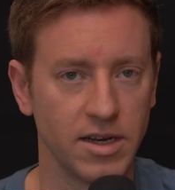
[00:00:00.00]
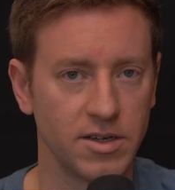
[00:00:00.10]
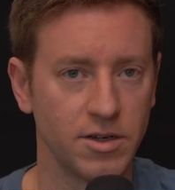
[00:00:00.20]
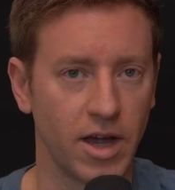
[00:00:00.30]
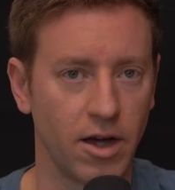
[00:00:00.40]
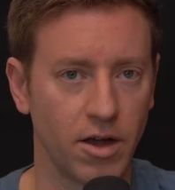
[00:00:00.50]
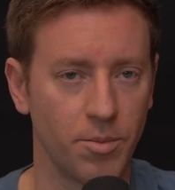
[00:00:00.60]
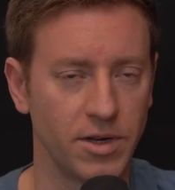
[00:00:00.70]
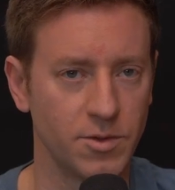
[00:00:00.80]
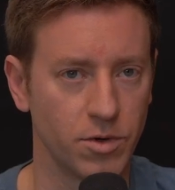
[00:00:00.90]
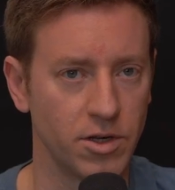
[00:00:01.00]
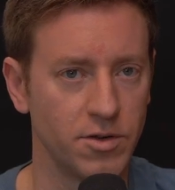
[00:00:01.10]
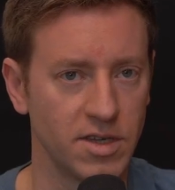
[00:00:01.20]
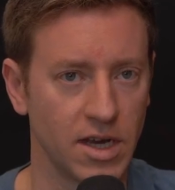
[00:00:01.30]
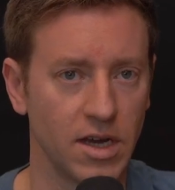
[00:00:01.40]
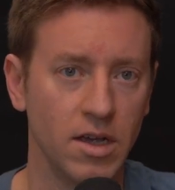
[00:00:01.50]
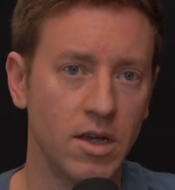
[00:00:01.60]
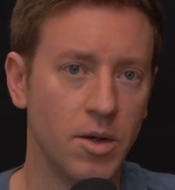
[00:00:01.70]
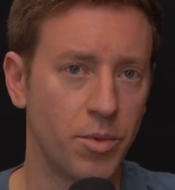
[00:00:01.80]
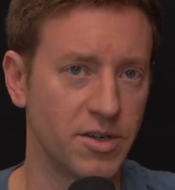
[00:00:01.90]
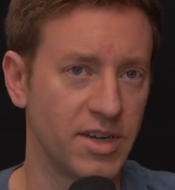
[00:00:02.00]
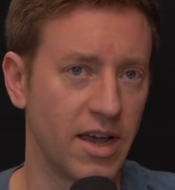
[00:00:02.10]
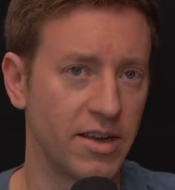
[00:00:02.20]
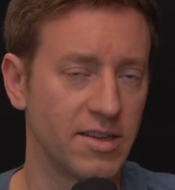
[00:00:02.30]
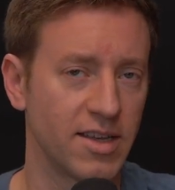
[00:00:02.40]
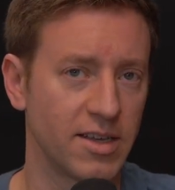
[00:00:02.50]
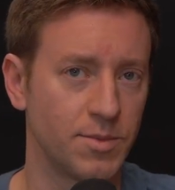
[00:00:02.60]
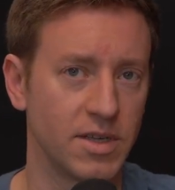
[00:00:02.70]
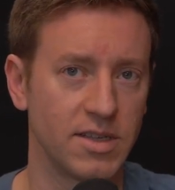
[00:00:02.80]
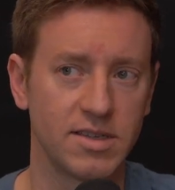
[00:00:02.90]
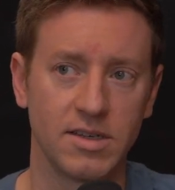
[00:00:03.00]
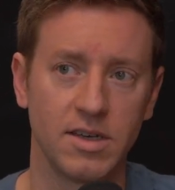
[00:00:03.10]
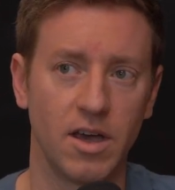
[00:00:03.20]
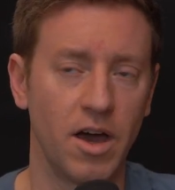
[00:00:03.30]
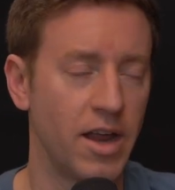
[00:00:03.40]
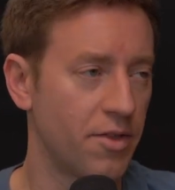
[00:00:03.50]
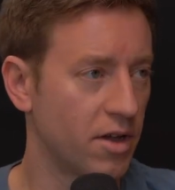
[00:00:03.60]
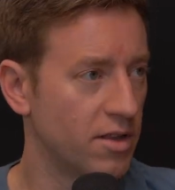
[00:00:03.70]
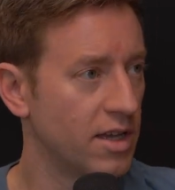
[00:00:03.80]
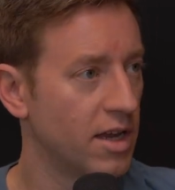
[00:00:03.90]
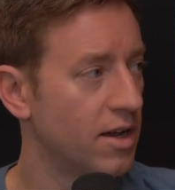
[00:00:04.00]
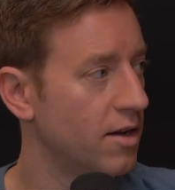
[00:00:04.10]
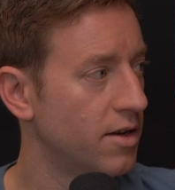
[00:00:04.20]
into how companies were using personality assessments unethically